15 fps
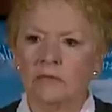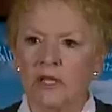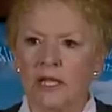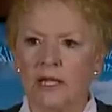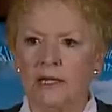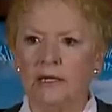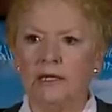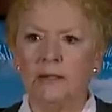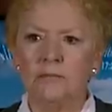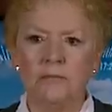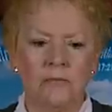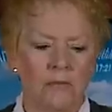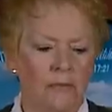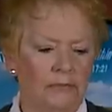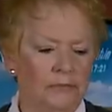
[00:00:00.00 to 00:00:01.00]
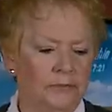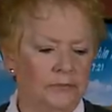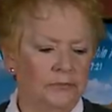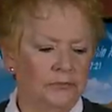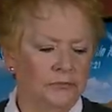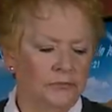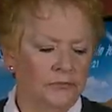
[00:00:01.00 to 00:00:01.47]
Caleb,
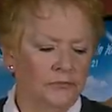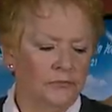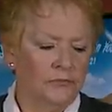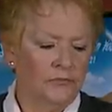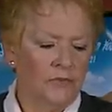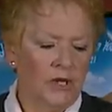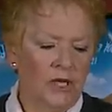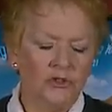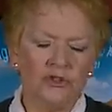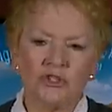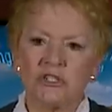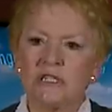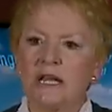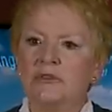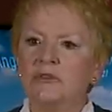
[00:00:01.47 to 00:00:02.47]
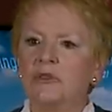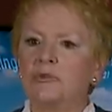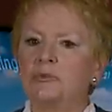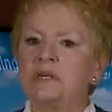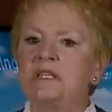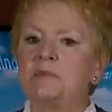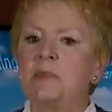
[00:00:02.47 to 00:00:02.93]
just like the
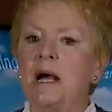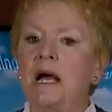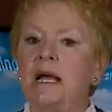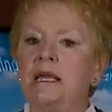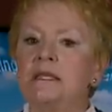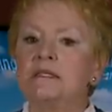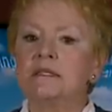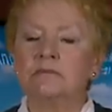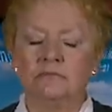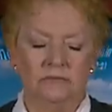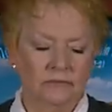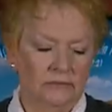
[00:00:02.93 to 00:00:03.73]
three spies,